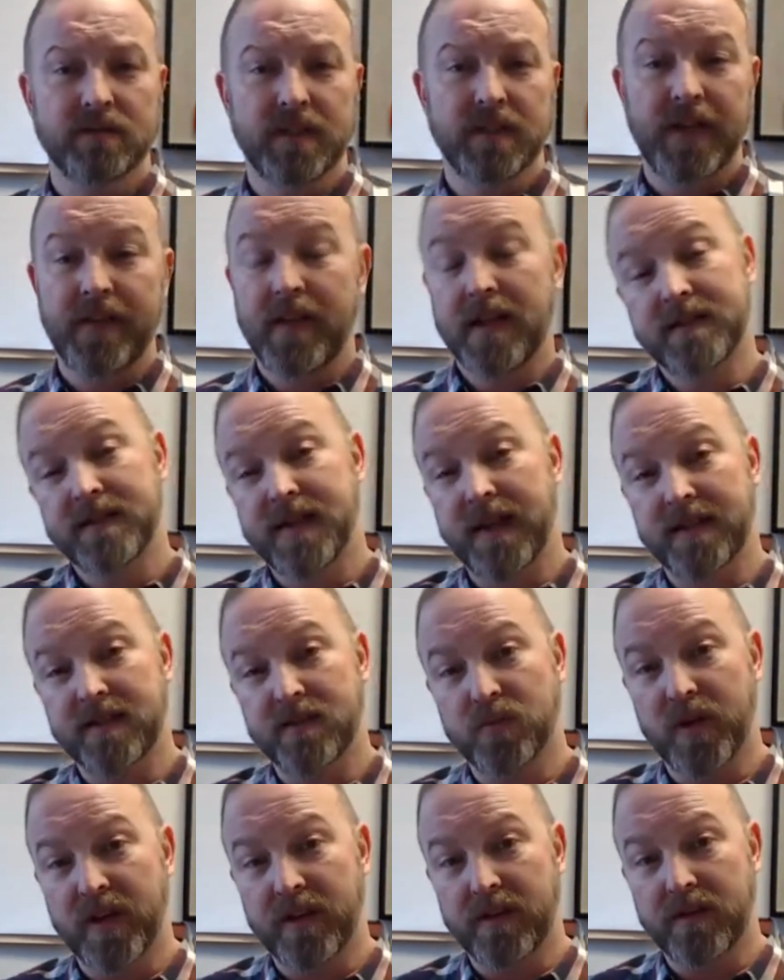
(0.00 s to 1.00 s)
And that
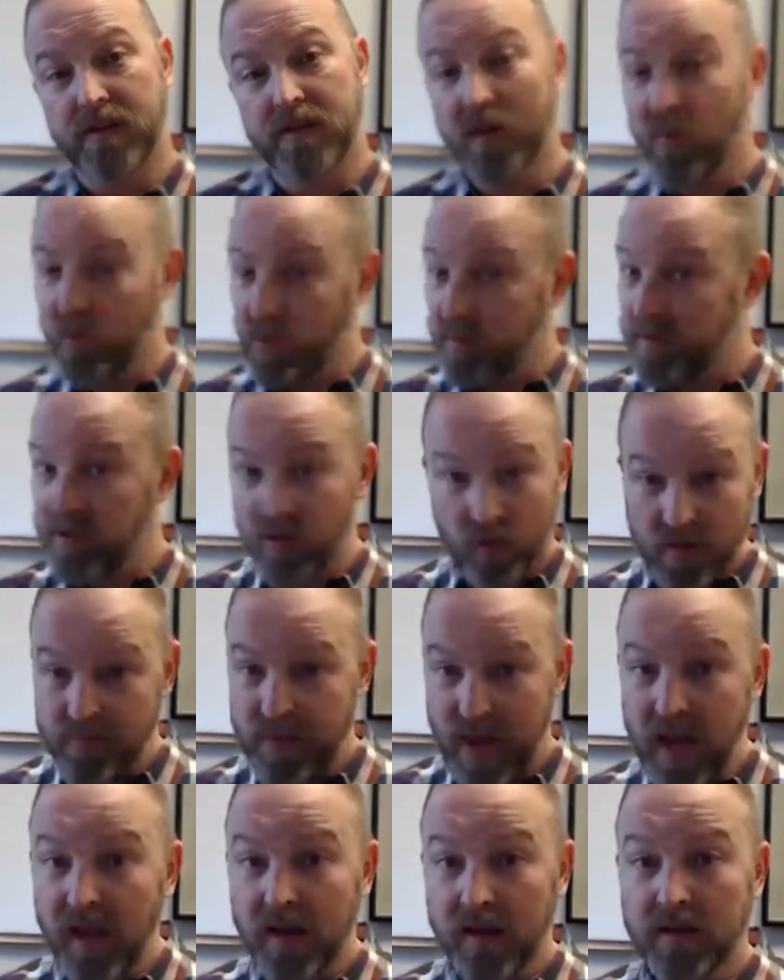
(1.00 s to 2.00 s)
sex with a woman or a
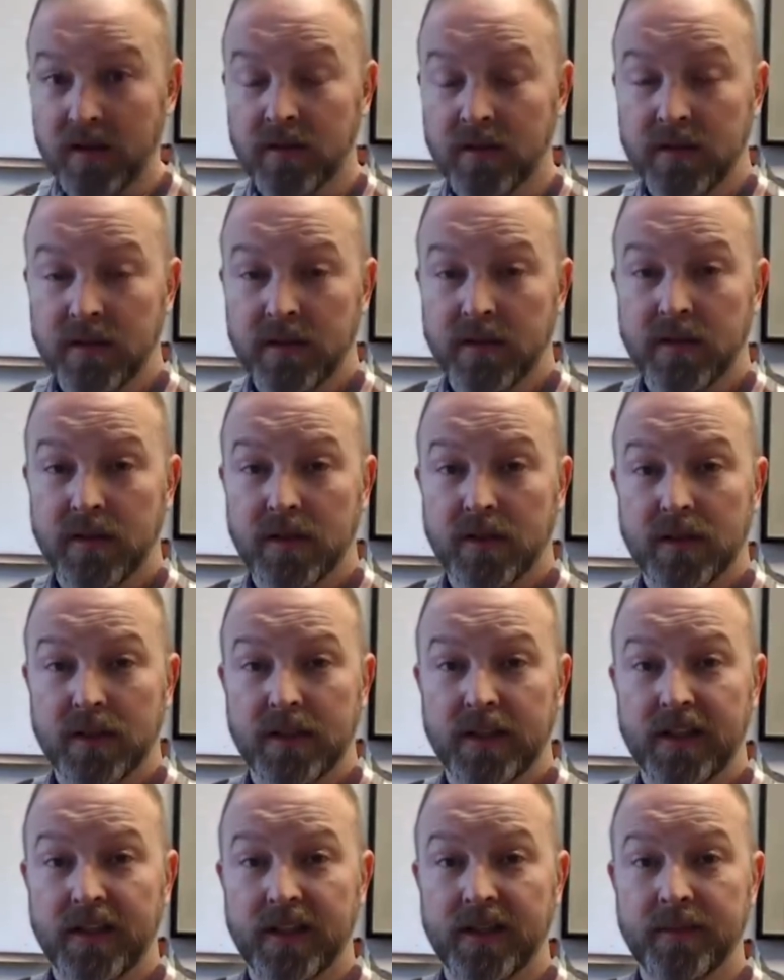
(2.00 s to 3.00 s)
man,
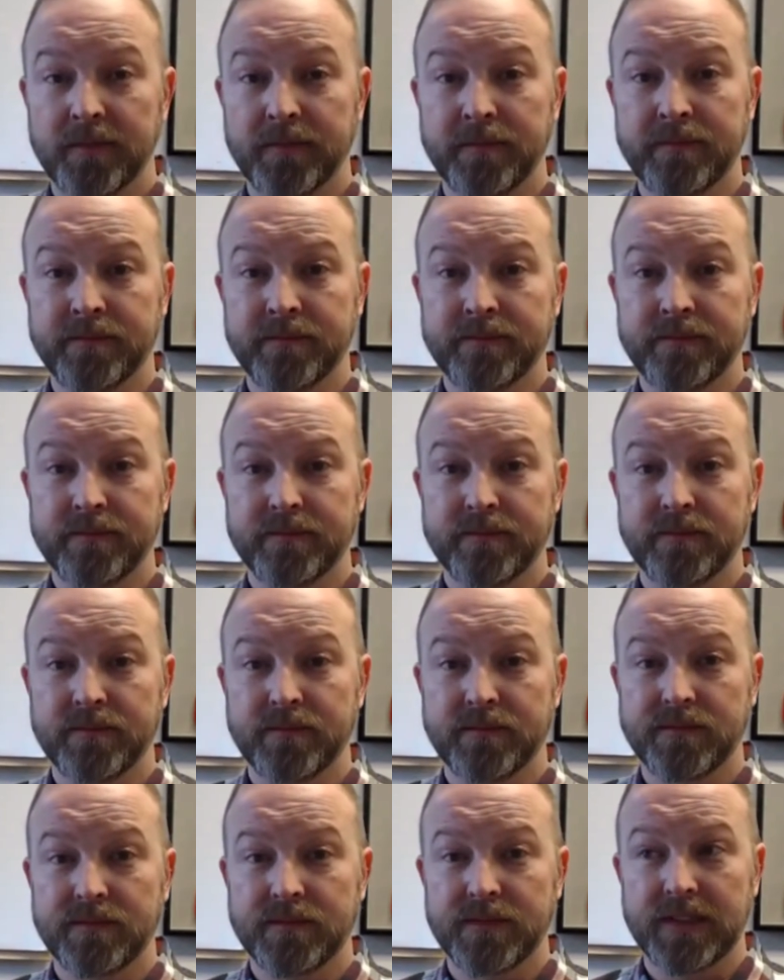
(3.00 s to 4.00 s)
um,
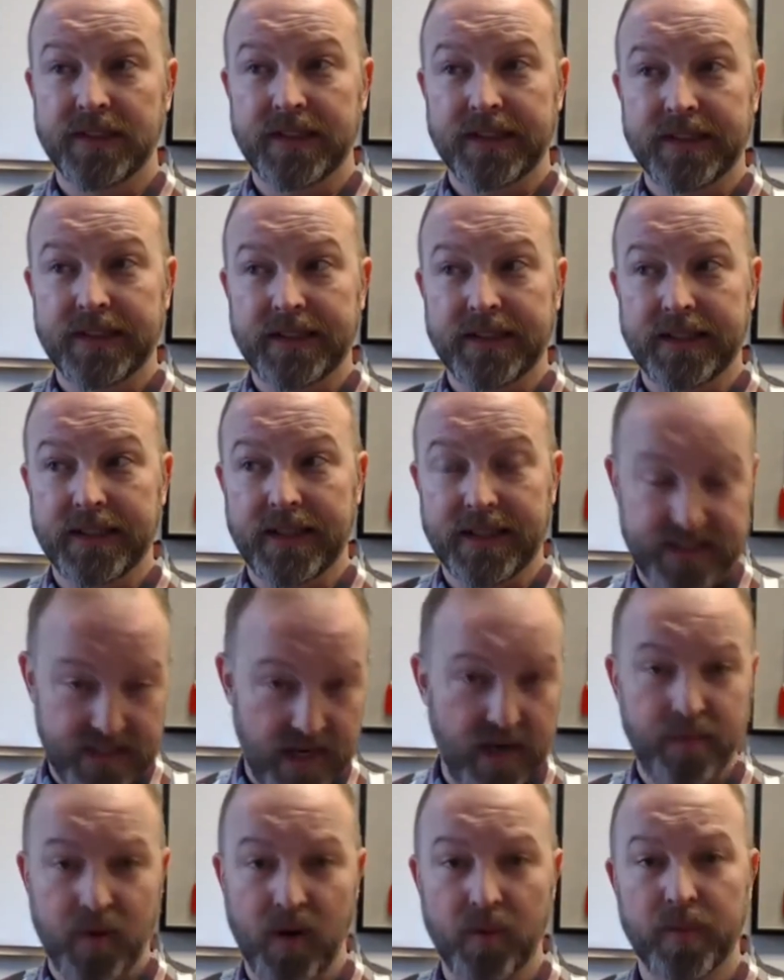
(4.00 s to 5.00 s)
it's
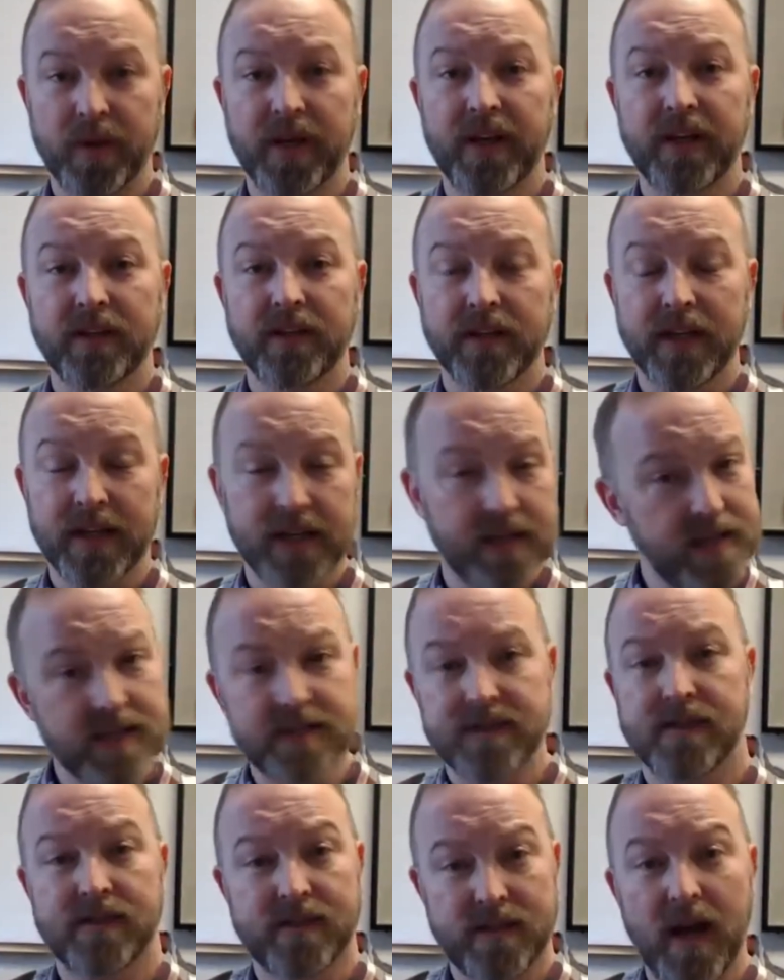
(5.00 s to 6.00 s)
not appropriate and it
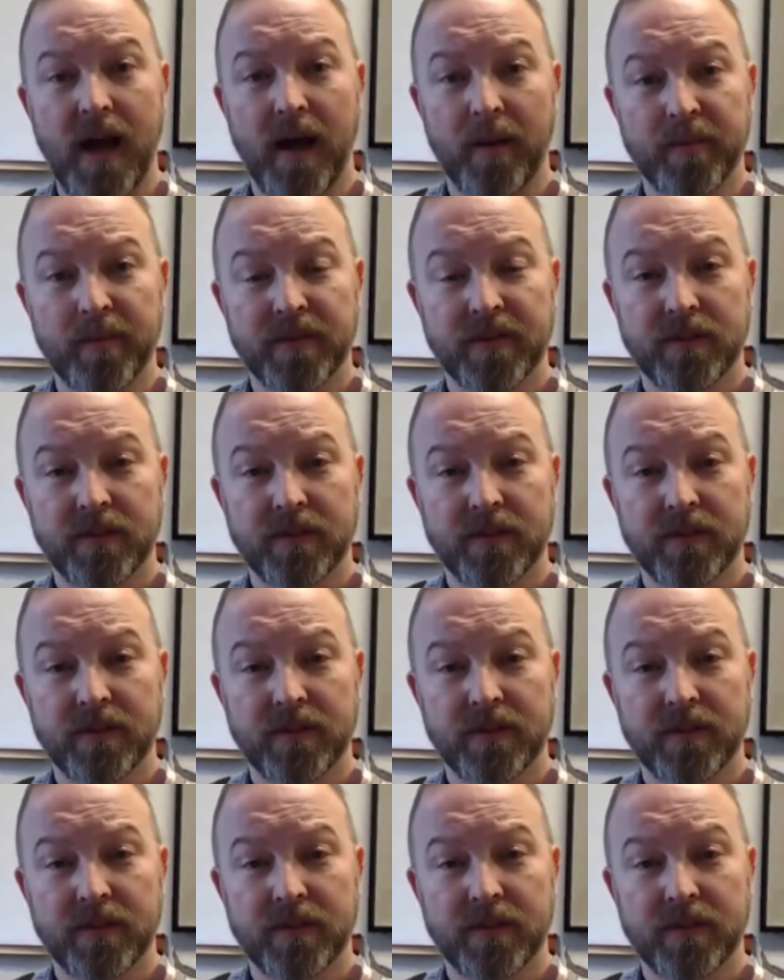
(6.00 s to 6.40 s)
needs to stop.